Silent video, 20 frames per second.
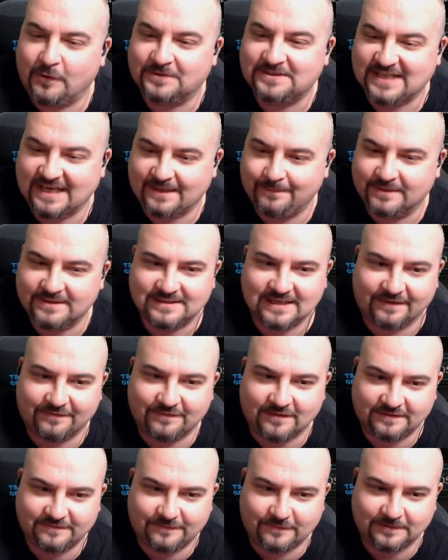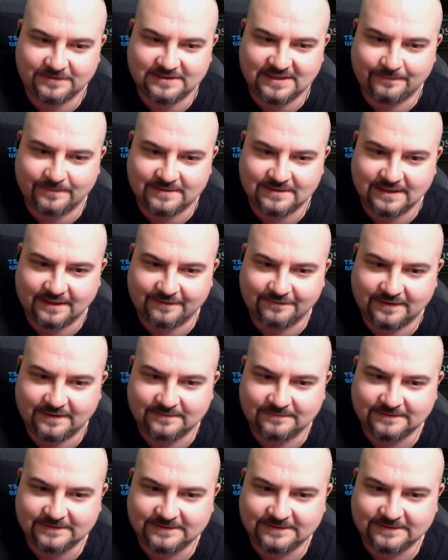tempers left, guys. Four tempers left, yeah?